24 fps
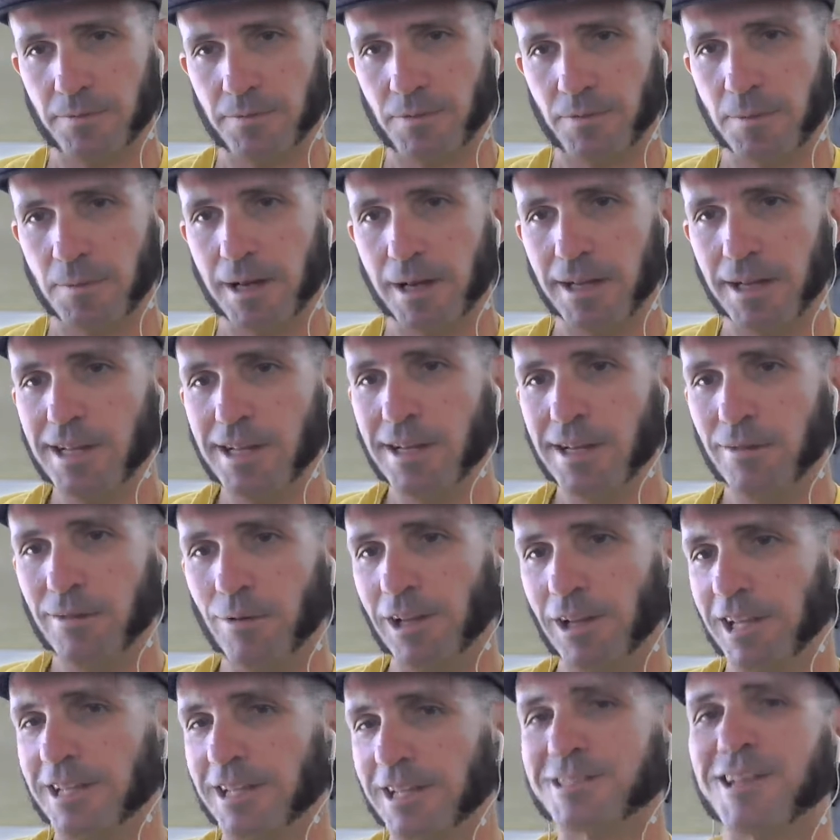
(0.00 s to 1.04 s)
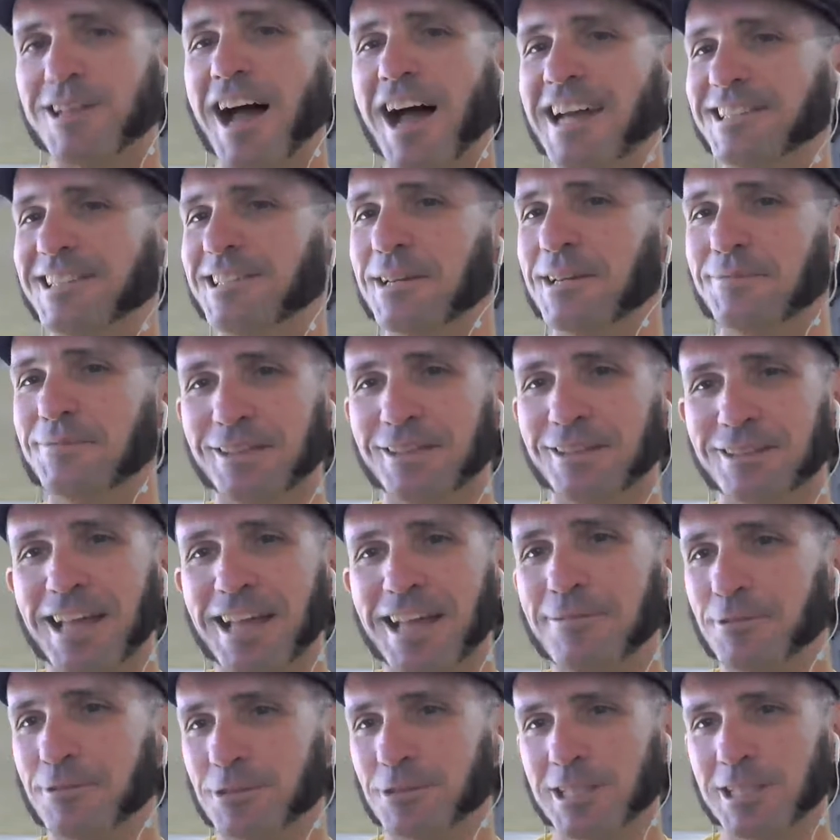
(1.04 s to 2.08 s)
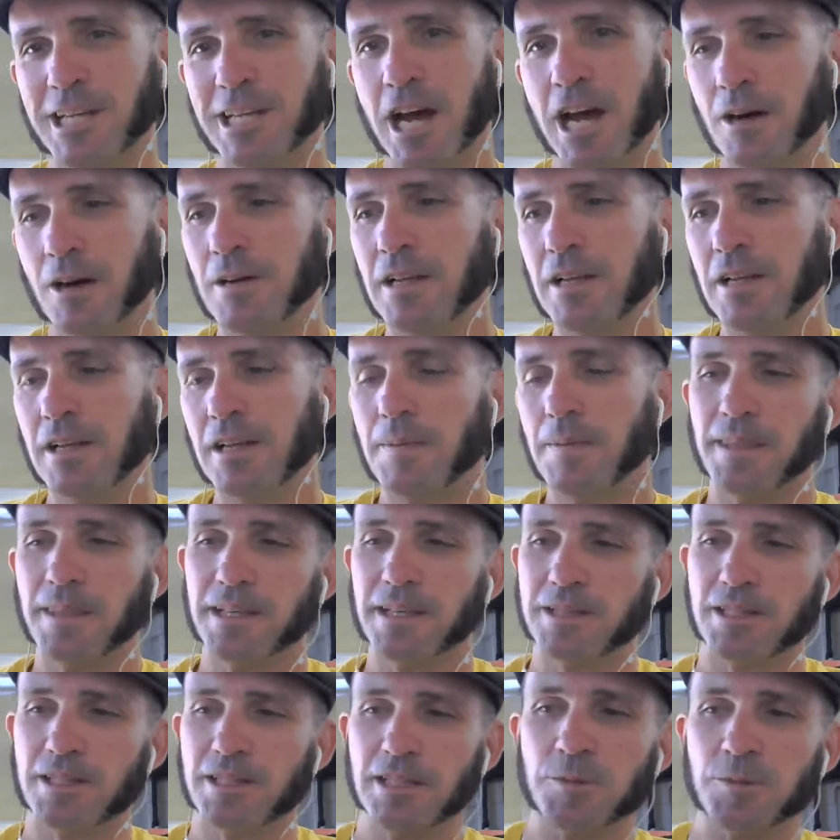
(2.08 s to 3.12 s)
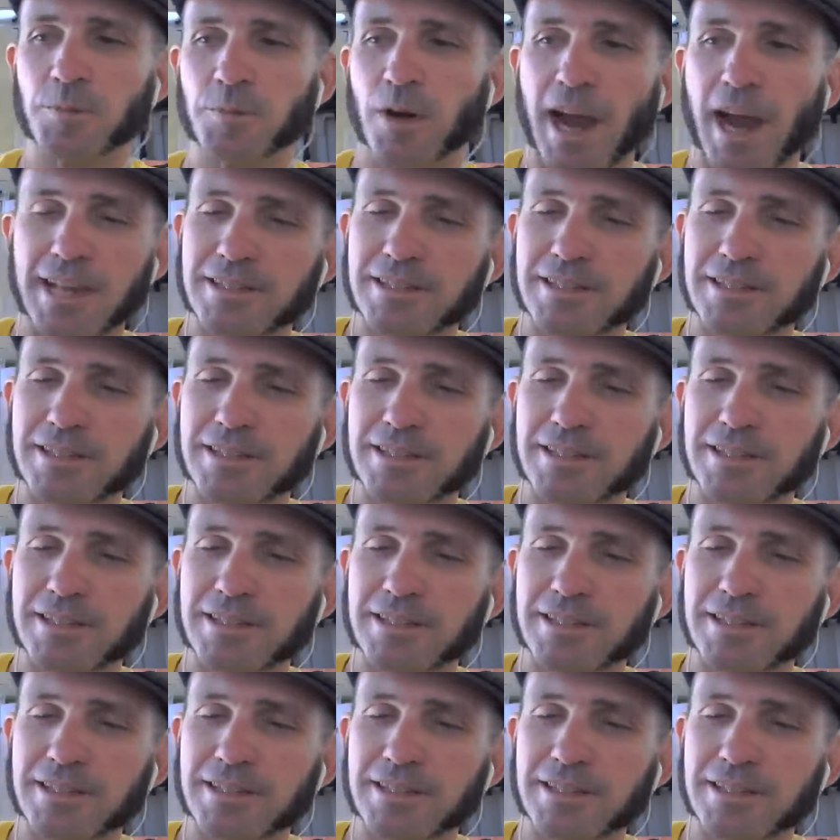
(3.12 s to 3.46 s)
from a really a scientific level. It's priceless.